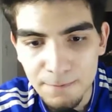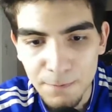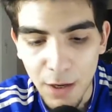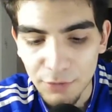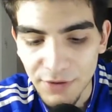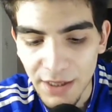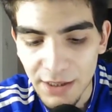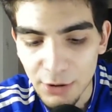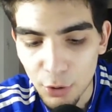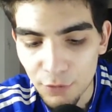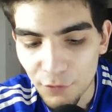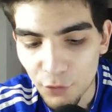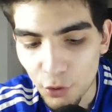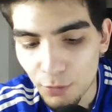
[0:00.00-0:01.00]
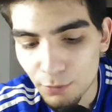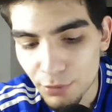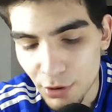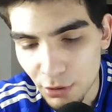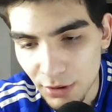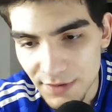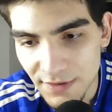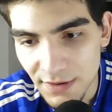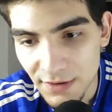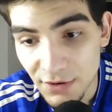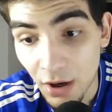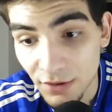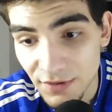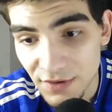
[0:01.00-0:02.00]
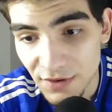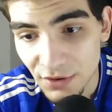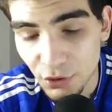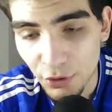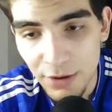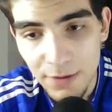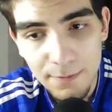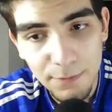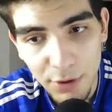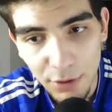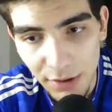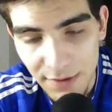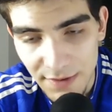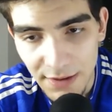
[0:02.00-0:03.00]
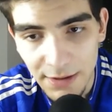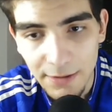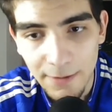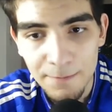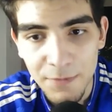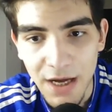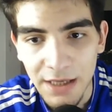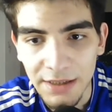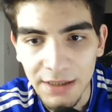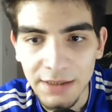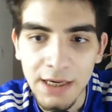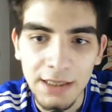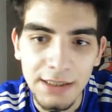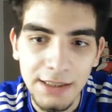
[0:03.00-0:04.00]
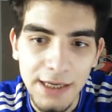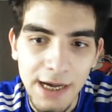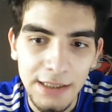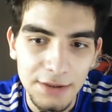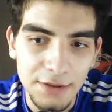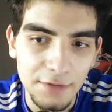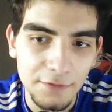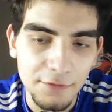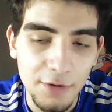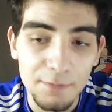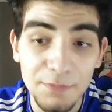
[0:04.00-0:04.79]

I would then go for Pulisic, Hudson-Odoi, Pulisic, and then Erling Haaland up front.